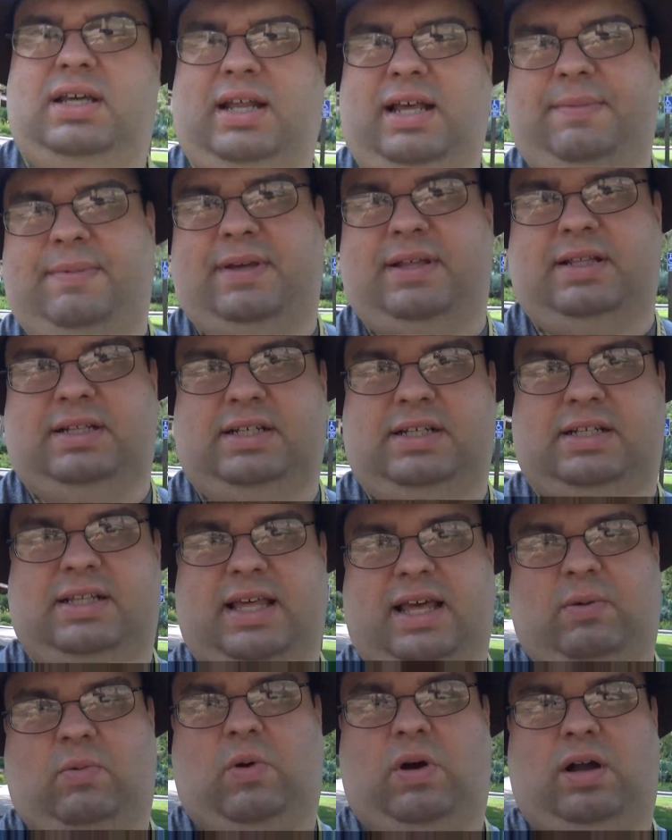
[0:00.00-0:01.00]
I mean, I did a
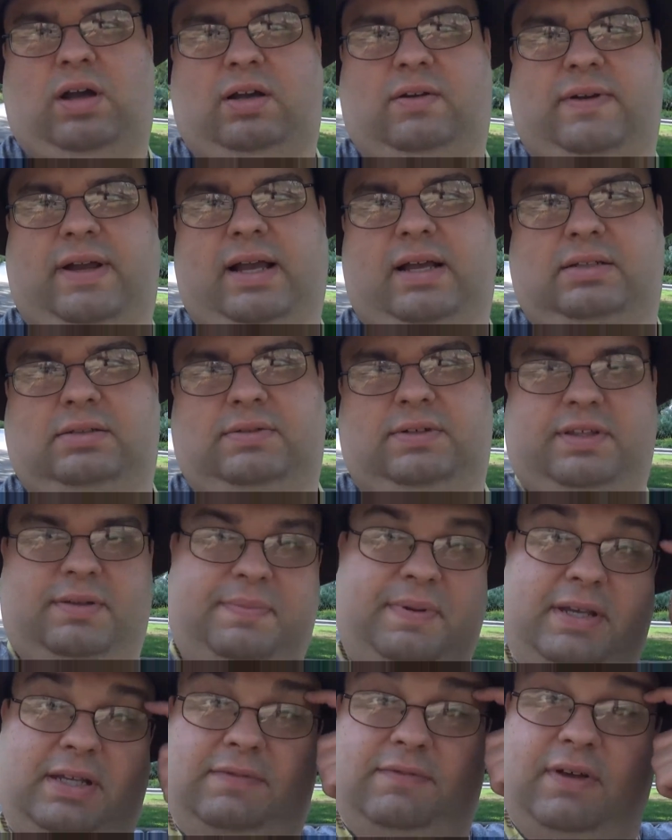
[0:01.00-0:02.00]
lot of walking around. It's really
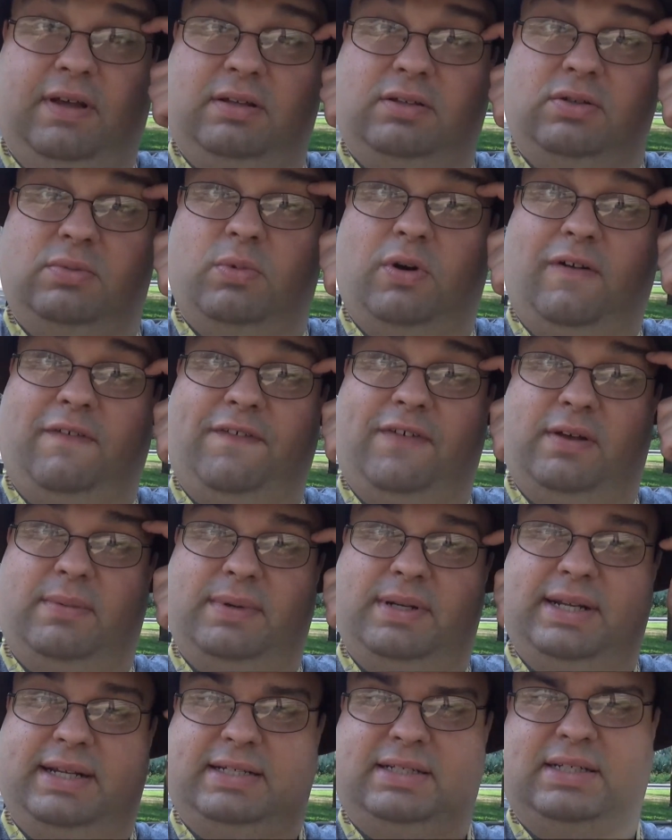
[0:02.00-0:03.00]
peaceful. I'll do more
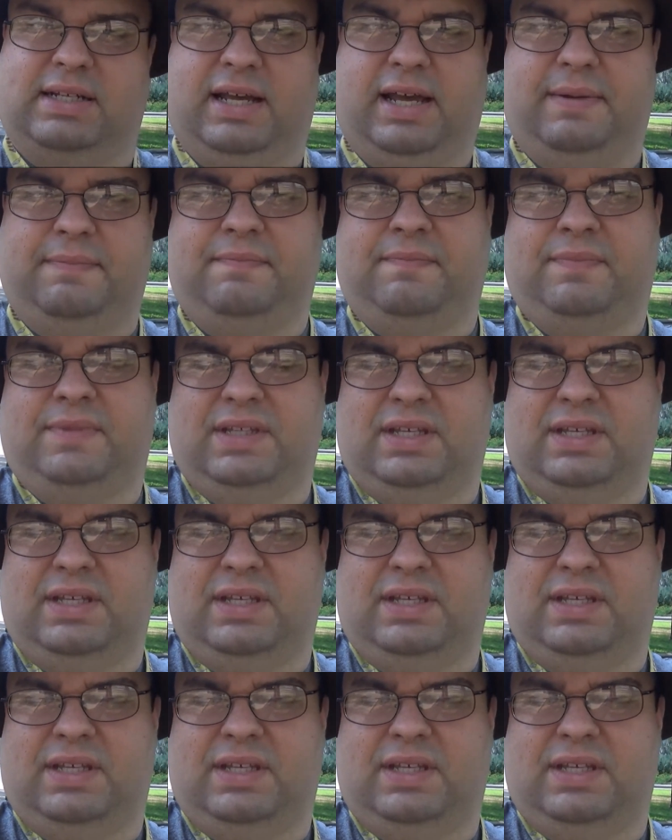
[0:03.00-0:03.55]
filming next time.